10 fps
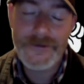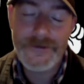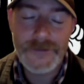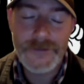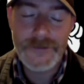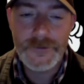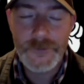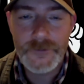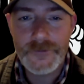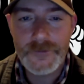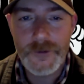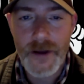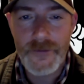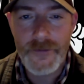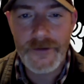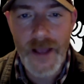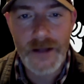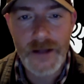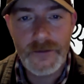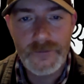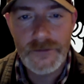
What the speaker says: We do have the data.